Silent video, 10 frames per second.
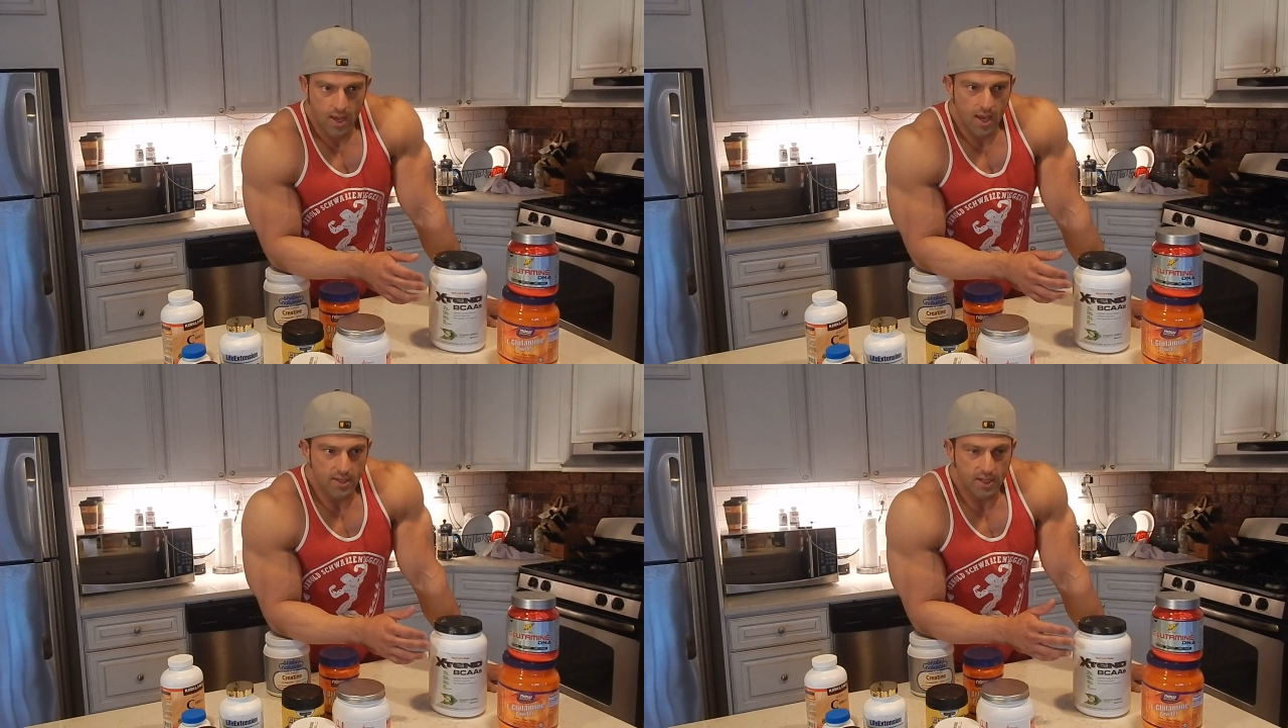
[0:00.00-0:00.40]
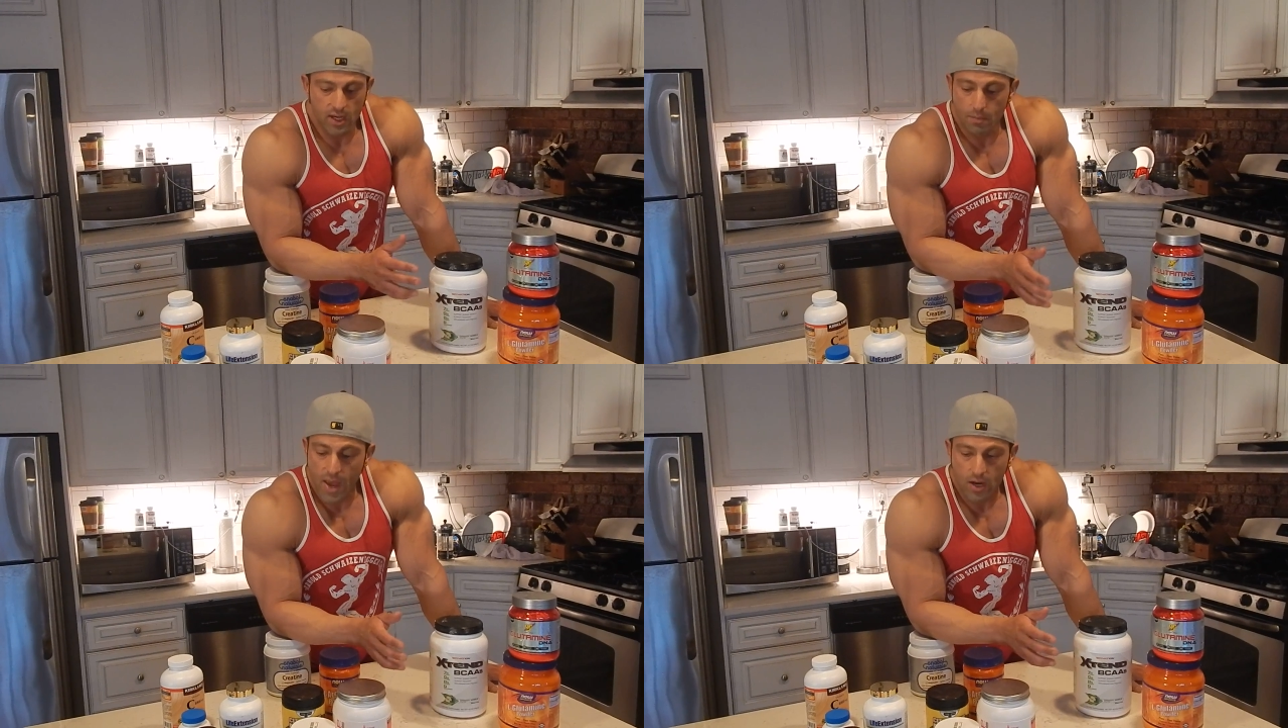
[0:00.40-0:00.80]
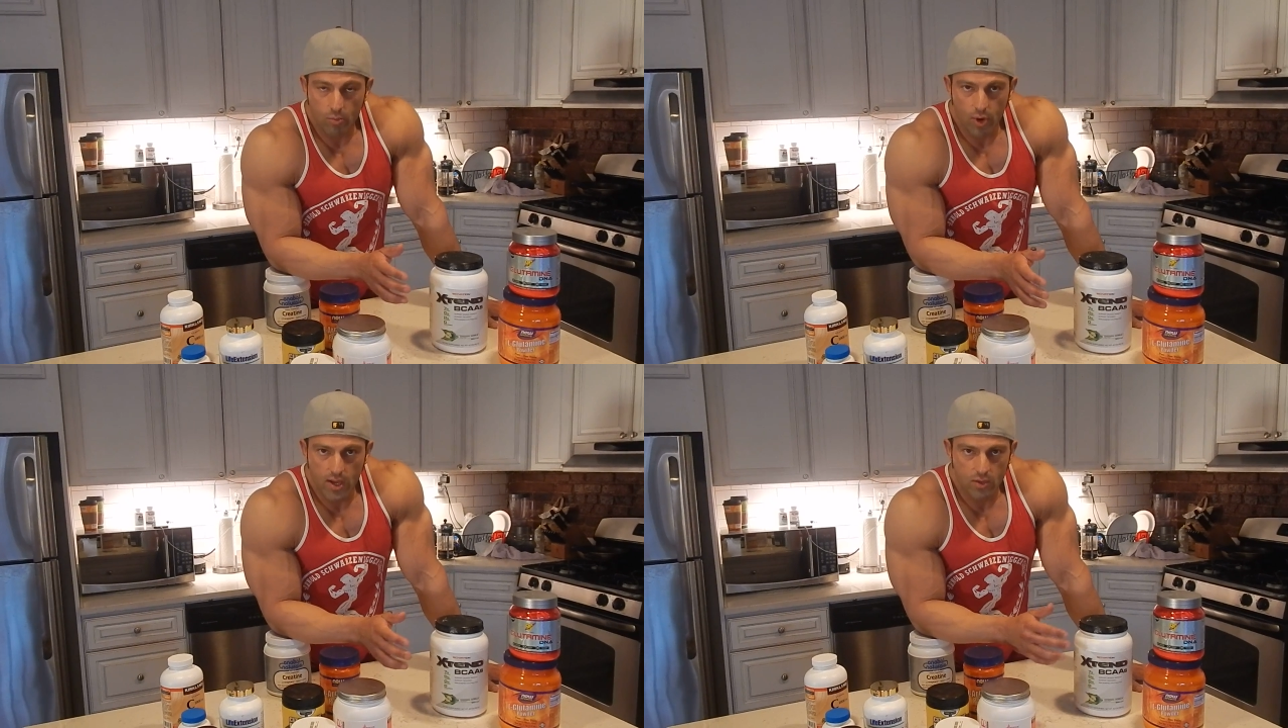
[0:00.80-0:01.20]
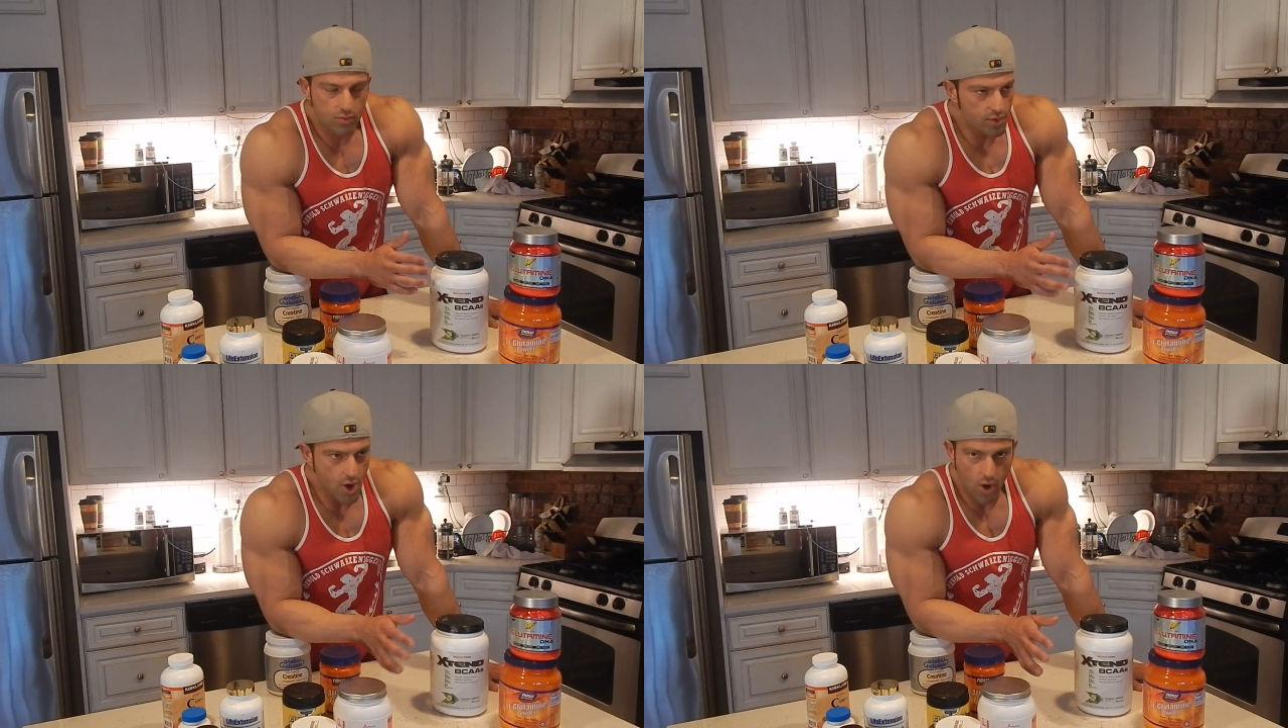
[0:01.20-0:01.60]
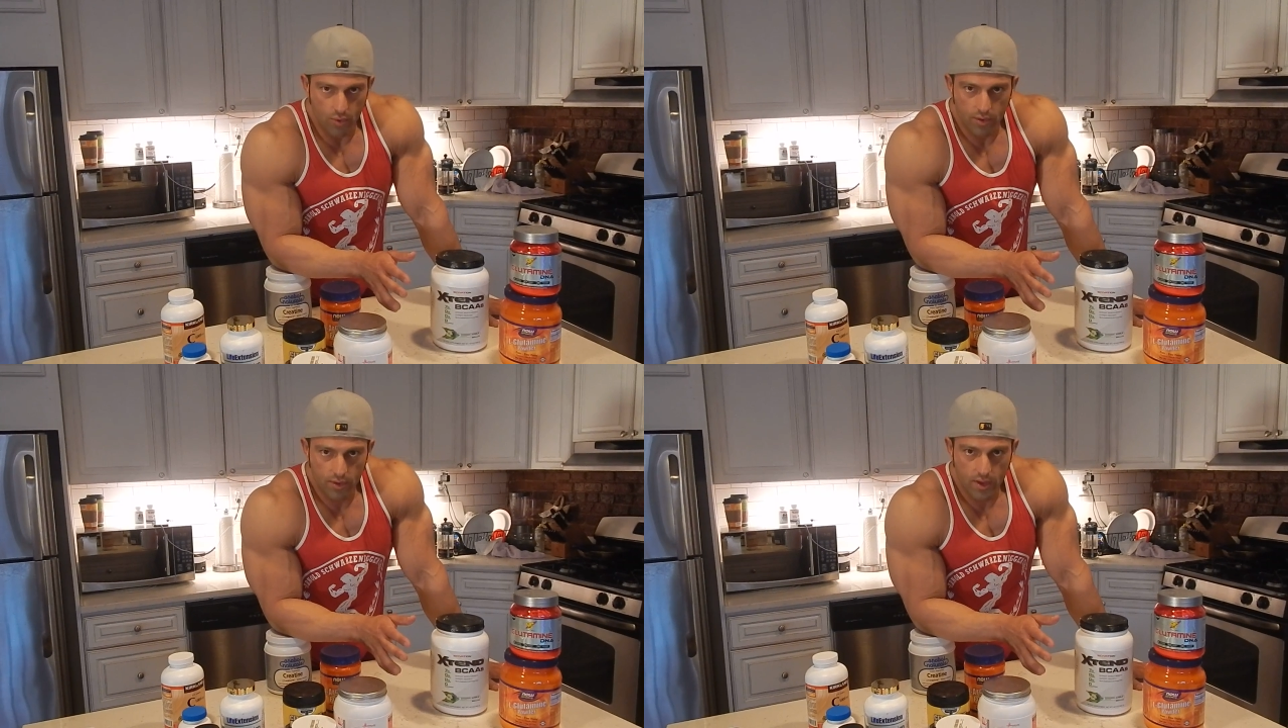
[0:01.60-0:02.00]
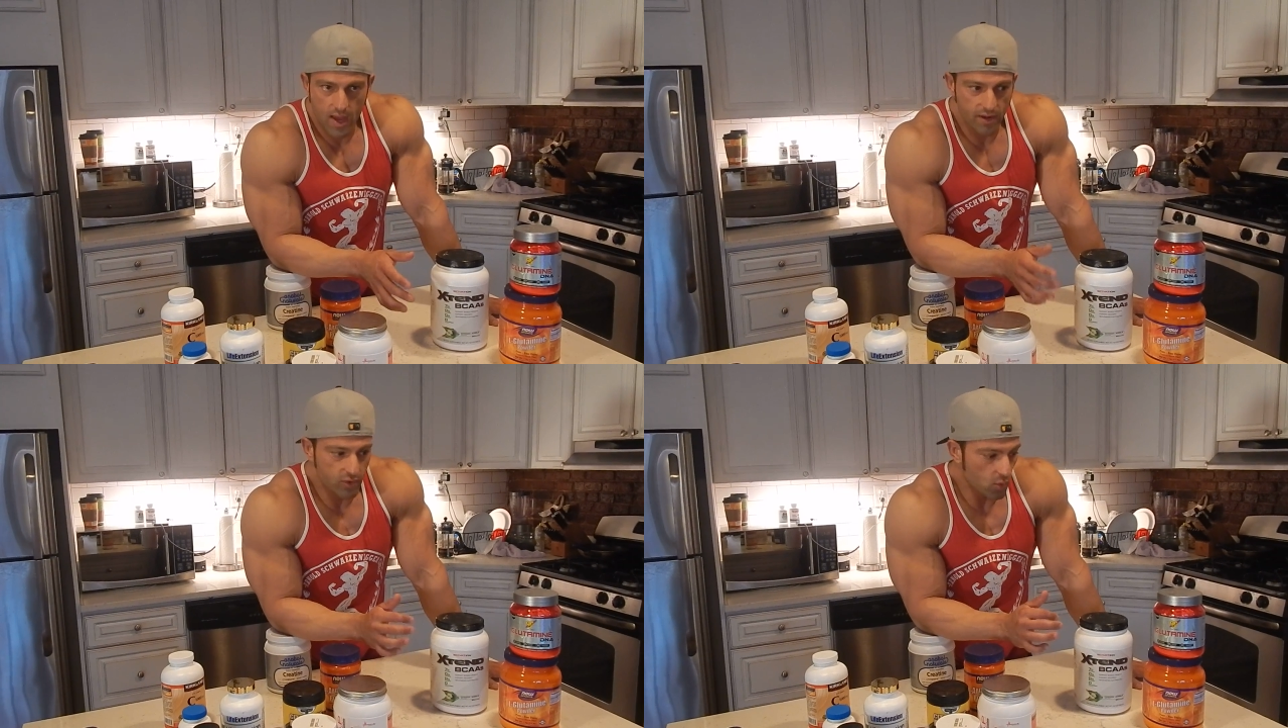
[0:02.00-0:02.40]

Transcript: Is it gonna make or break you? No. And if you're